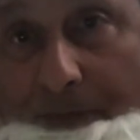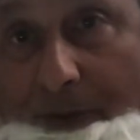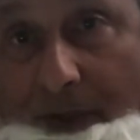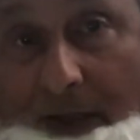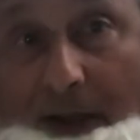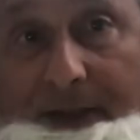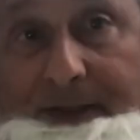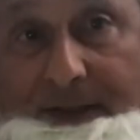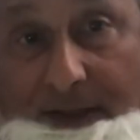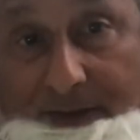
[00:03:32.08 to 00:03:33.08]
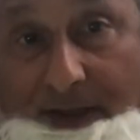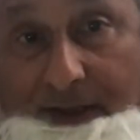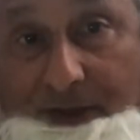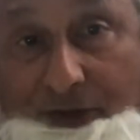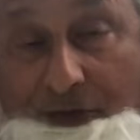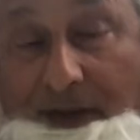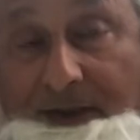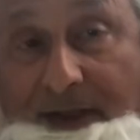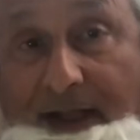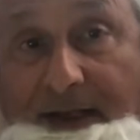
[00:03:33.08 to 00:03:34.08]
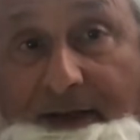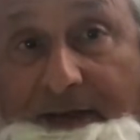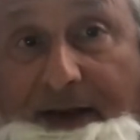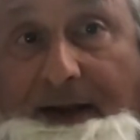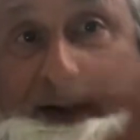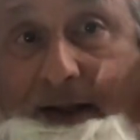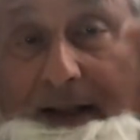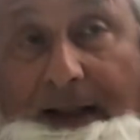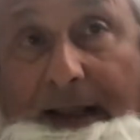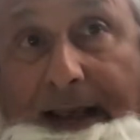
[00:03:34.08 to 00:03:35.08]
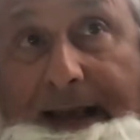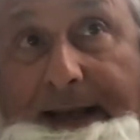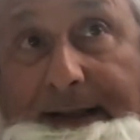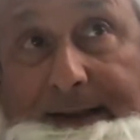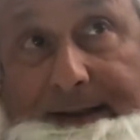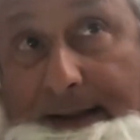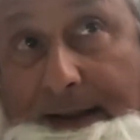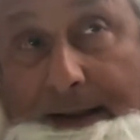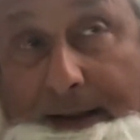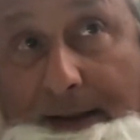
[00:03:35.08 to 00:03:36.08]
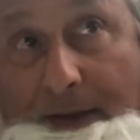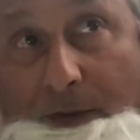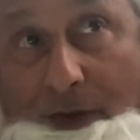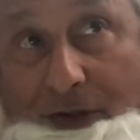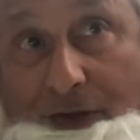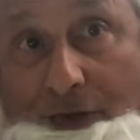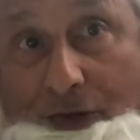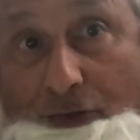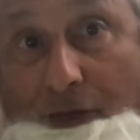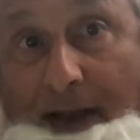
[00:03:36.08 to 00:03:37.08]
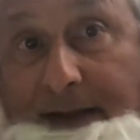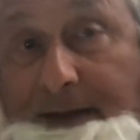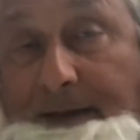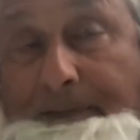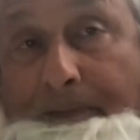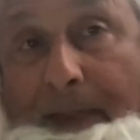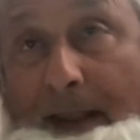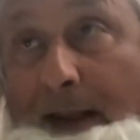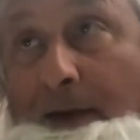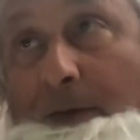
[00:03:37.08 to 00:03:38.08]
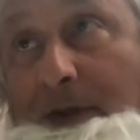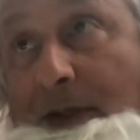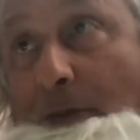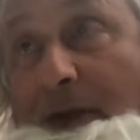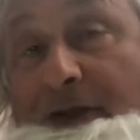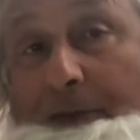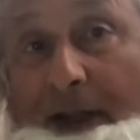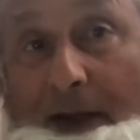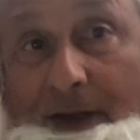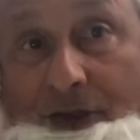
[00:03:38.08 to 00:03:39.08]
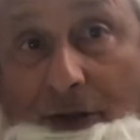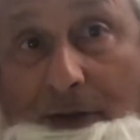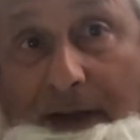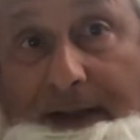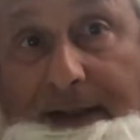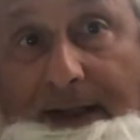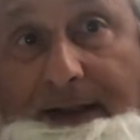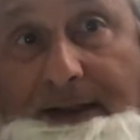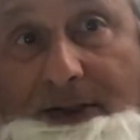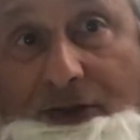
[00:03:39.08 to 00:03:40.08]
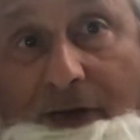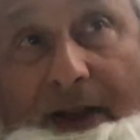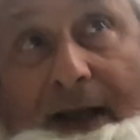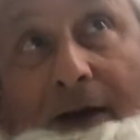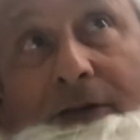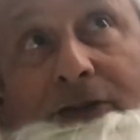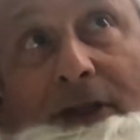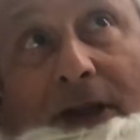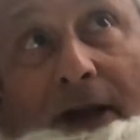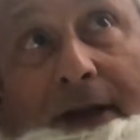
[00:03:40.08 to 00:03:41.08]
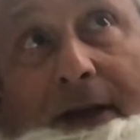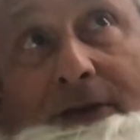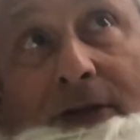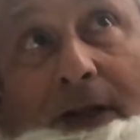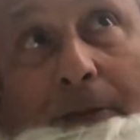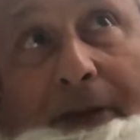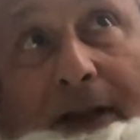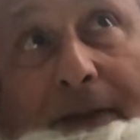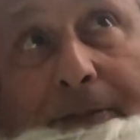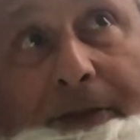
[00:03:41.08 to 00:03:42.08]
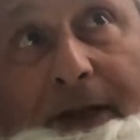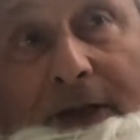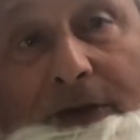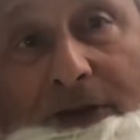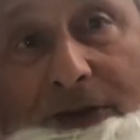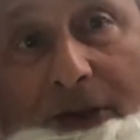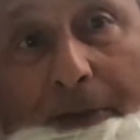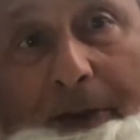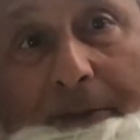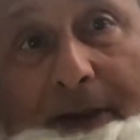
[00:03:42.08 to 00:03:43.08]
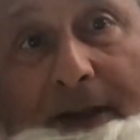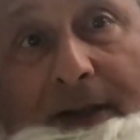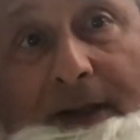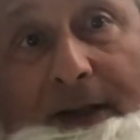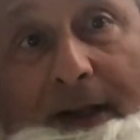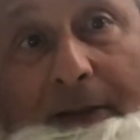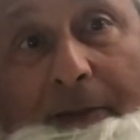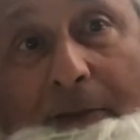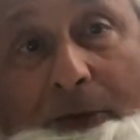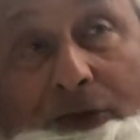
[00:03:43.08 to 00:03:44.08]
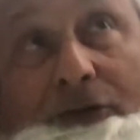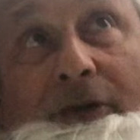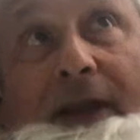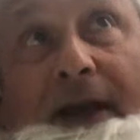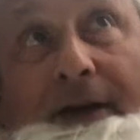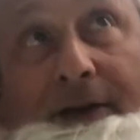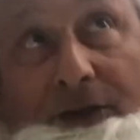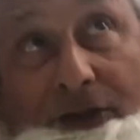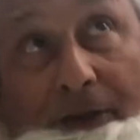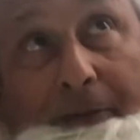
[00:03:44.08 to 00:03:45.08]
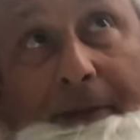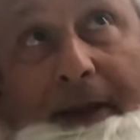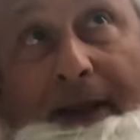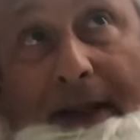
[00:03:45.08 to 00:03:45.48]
the kite. I tied the string to the end of it. And what you do is you run with the wind behind you and you let the string out so the kite goes a little bit up, and then you stop it a bit, and then you let a bit more string out and stop a bit,